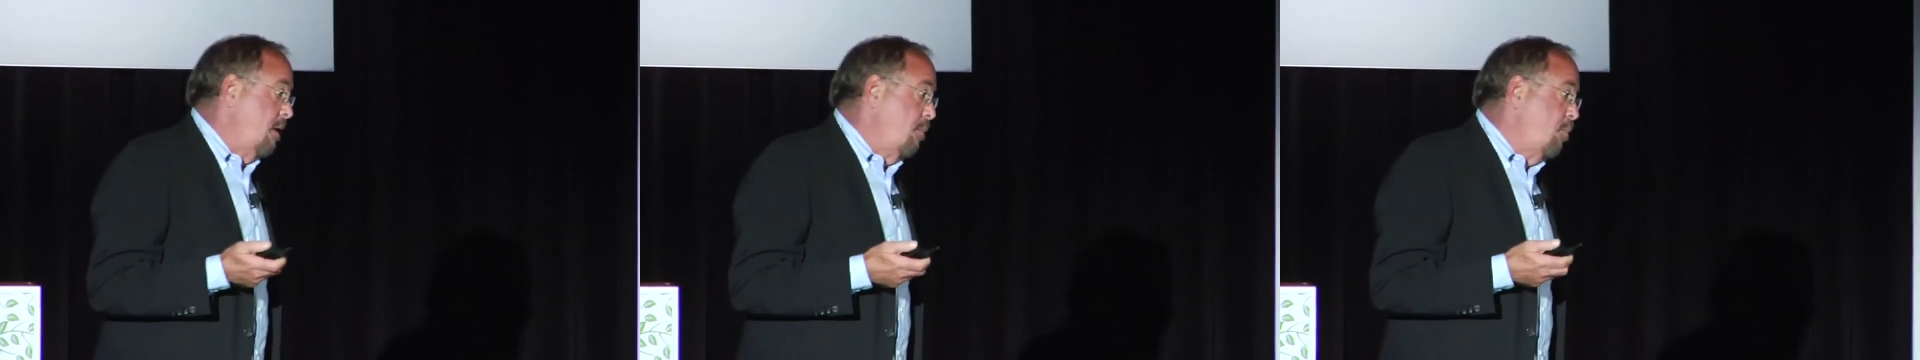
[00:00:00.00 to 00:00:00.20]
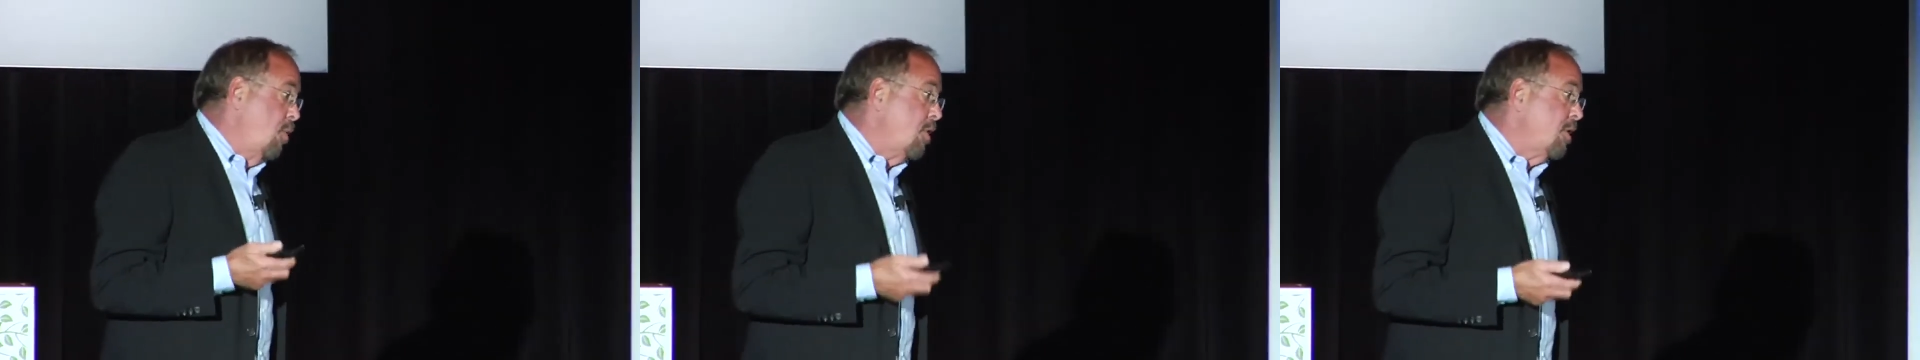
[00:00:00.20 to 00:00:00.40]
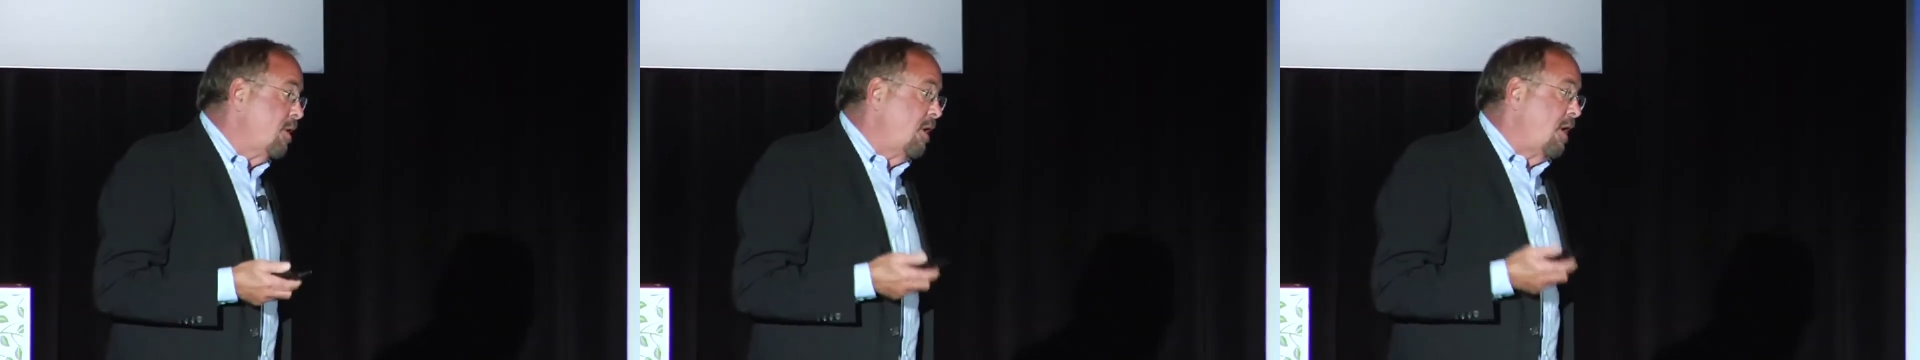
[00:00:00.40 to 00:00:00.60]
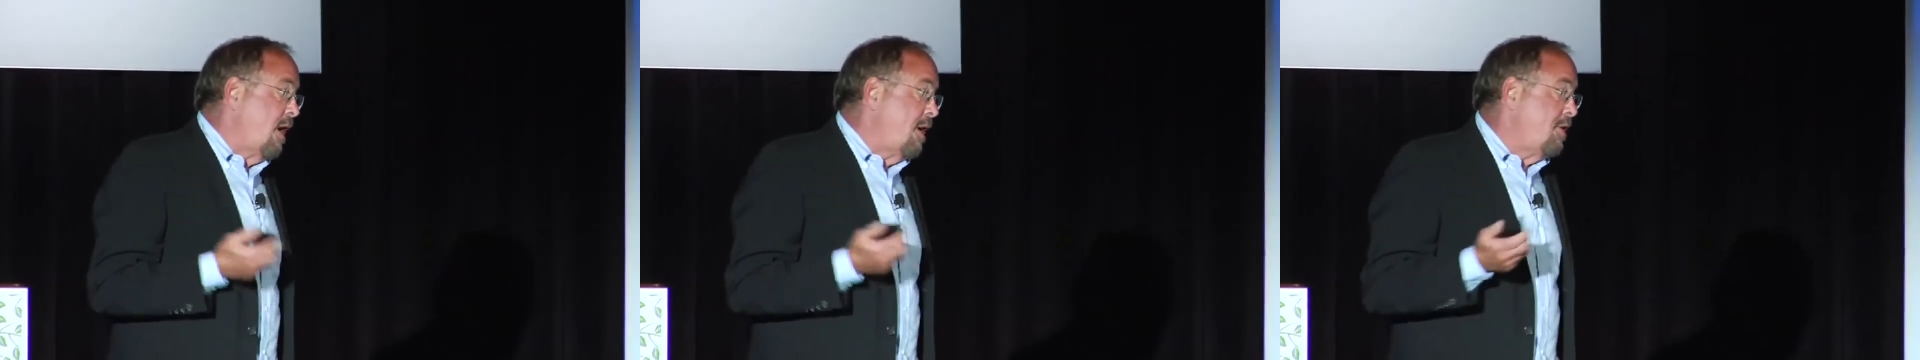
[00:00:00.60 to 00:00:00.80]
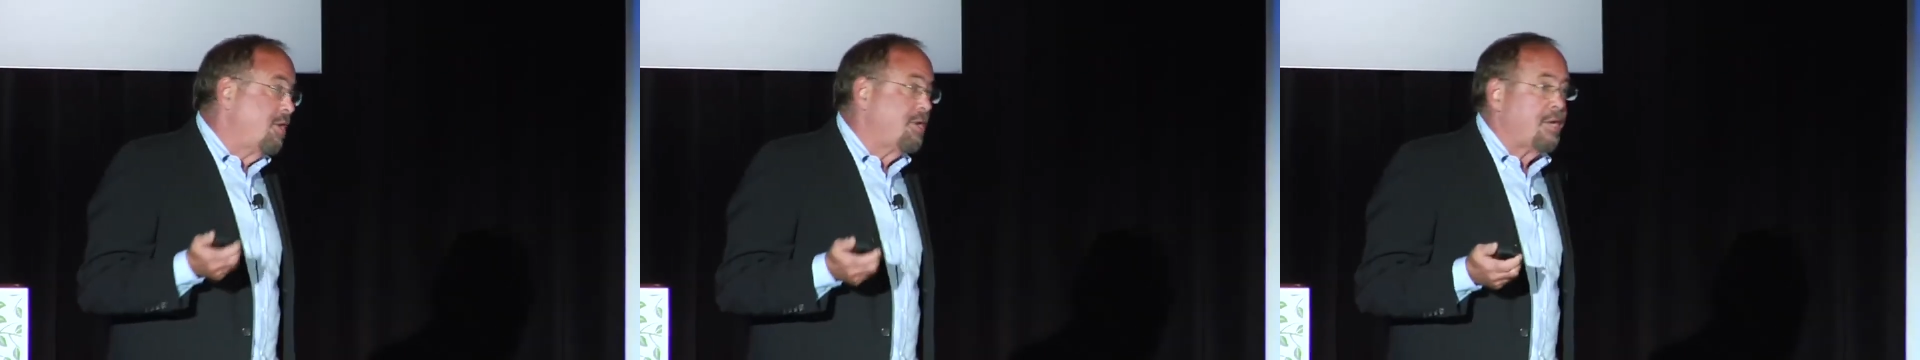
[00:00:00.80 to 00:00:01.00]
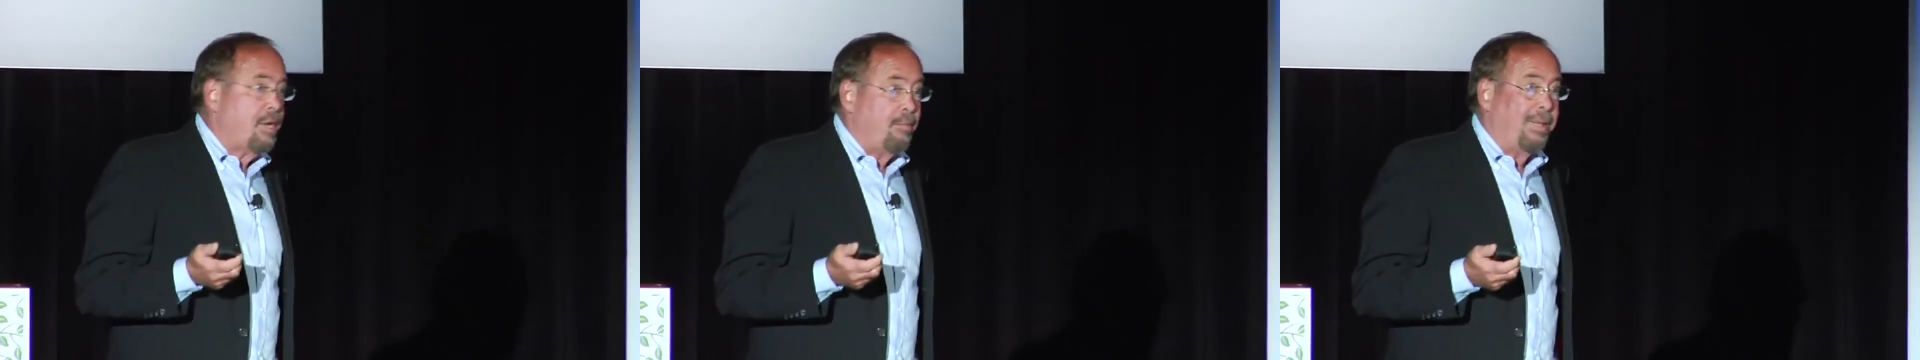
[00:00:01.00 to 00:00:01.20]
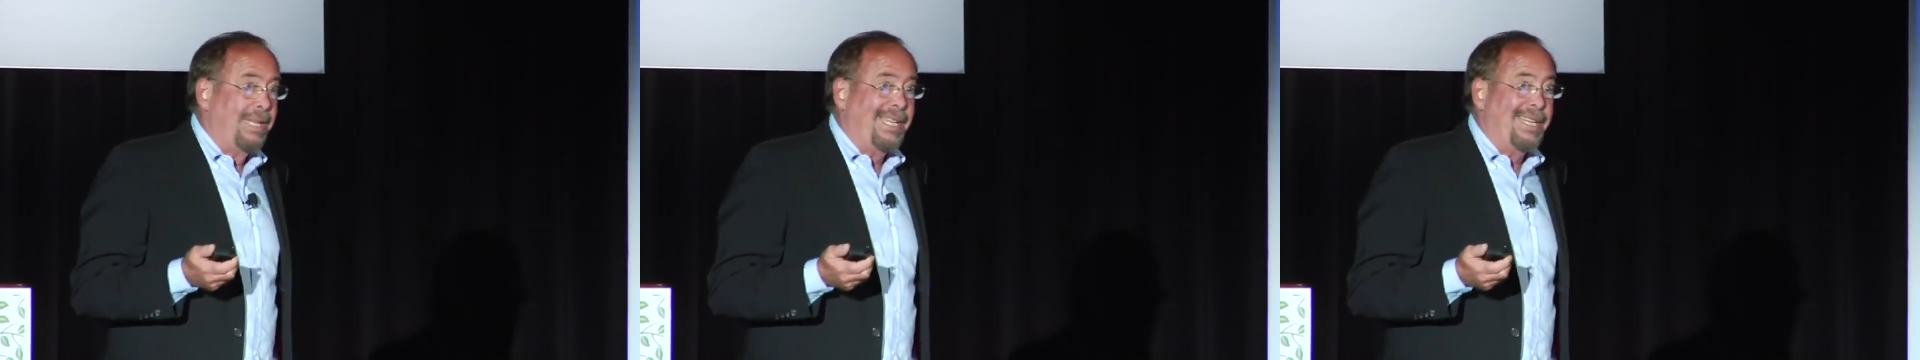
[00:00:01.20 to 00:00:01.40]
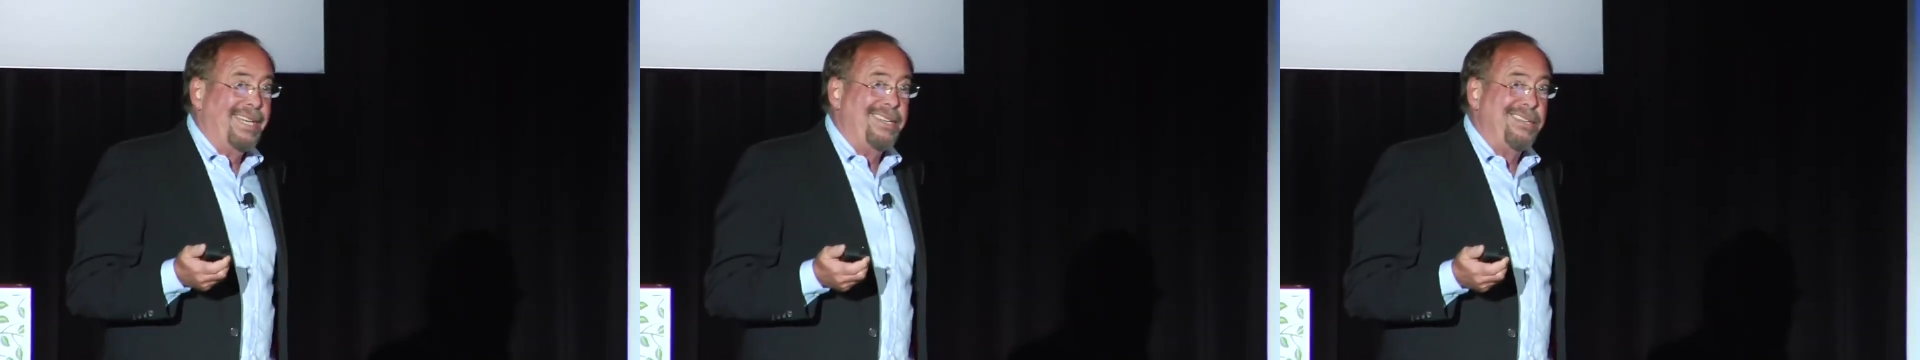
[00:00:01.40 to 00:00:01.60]
the book that I just
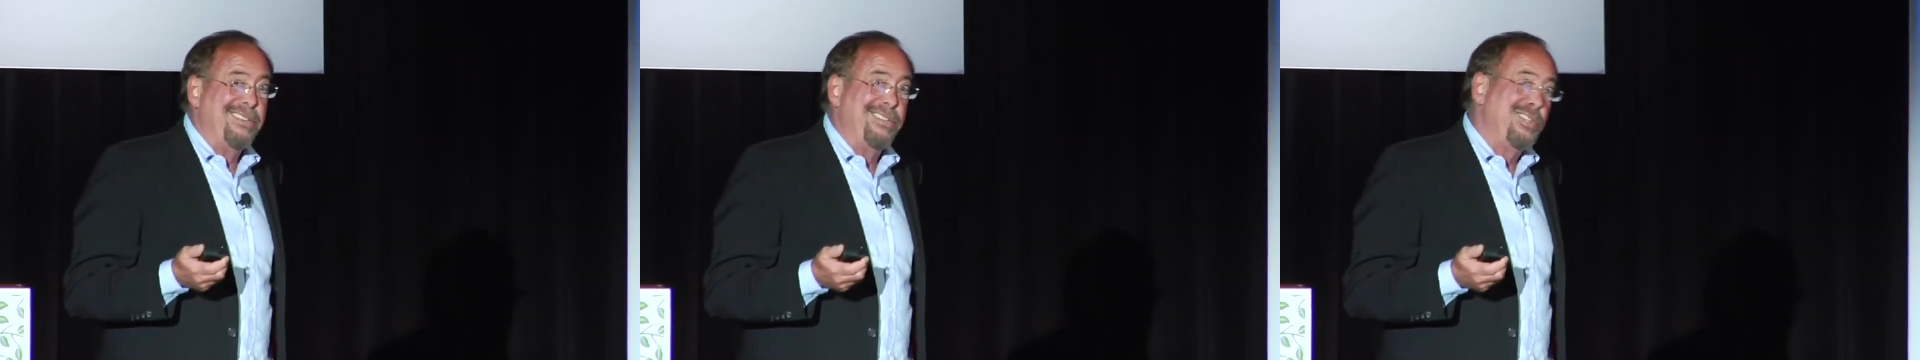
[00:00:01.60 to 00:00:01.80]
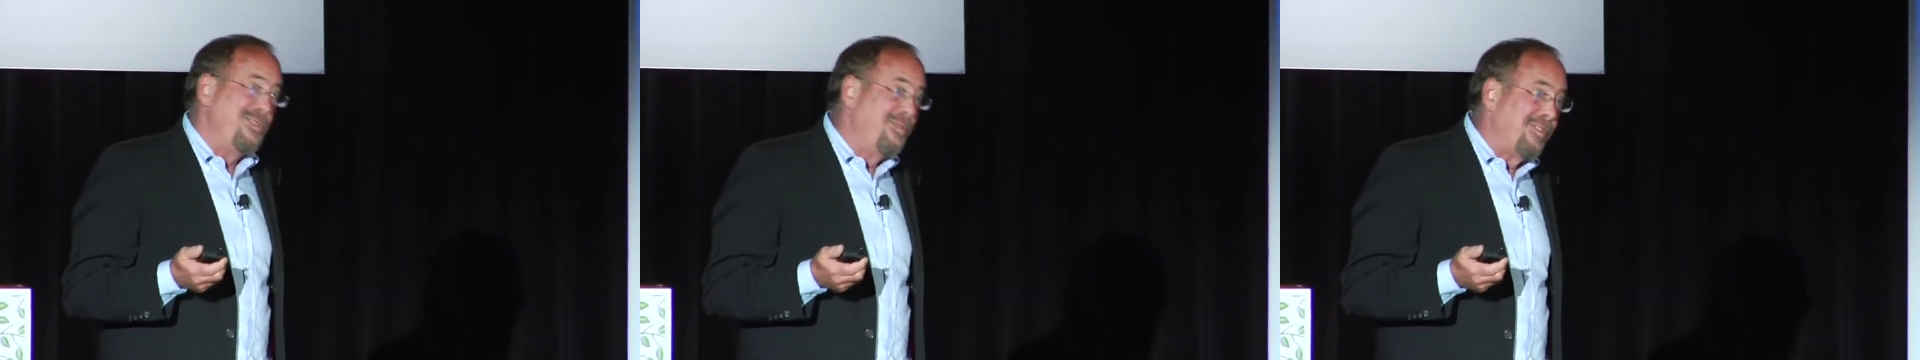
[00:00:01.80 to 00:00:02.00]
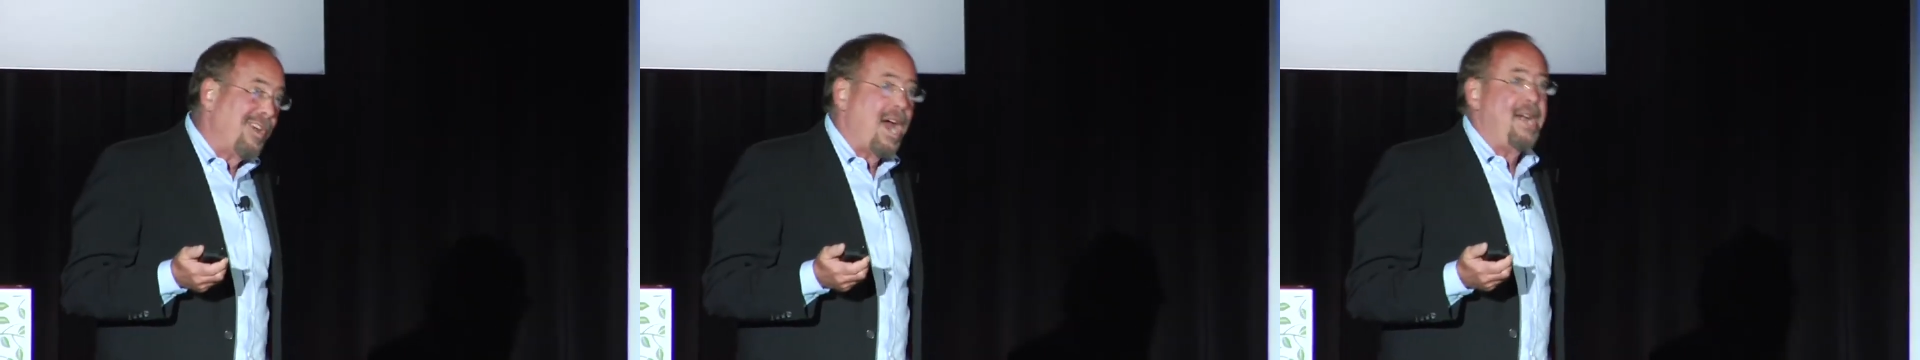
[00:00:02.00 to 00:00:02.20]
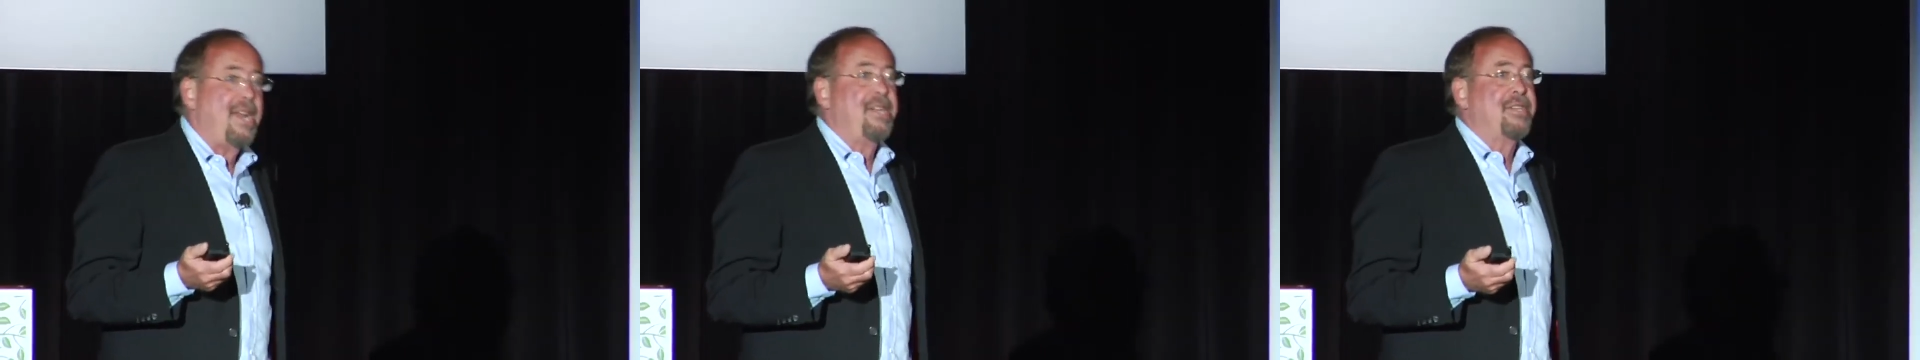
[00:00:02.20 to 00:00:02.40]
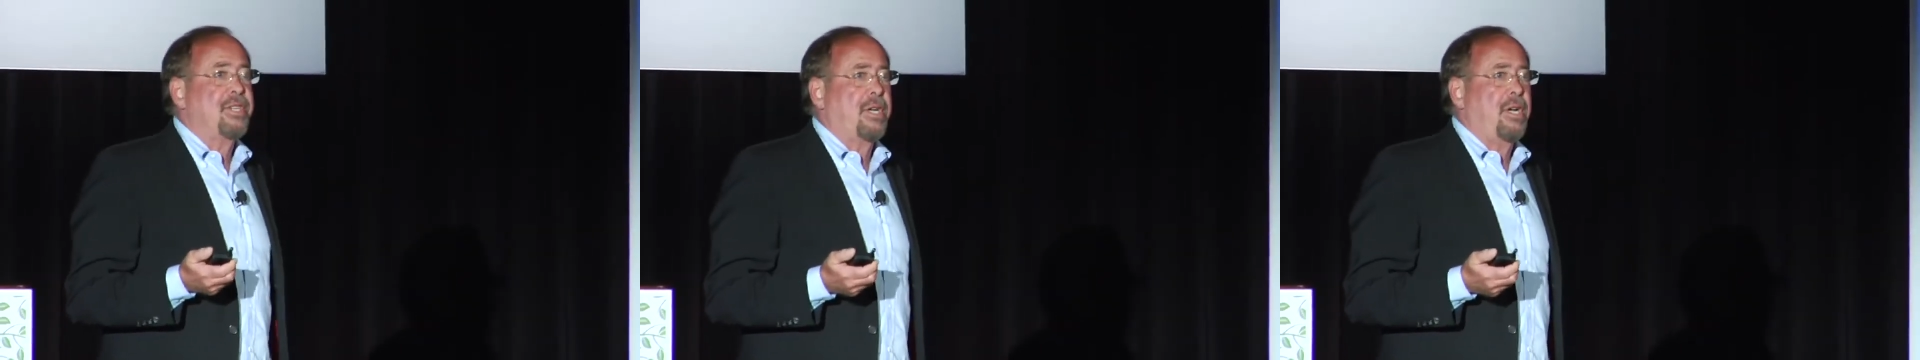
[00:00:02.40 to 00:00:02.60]
completed 2 Fridays